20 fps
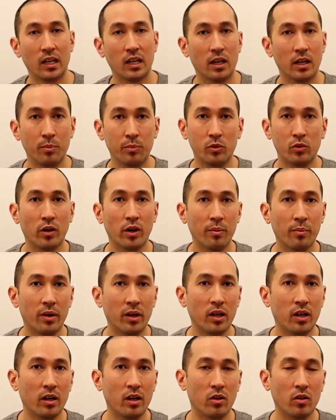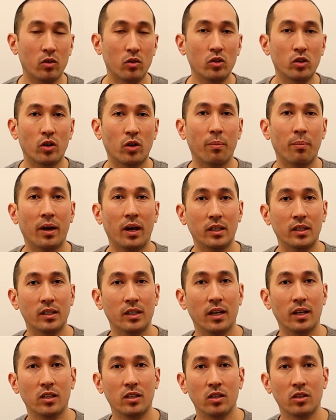keep dreaming, use your
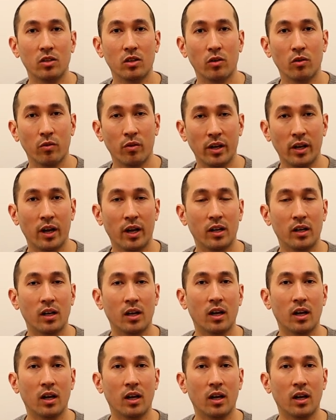imagination to create,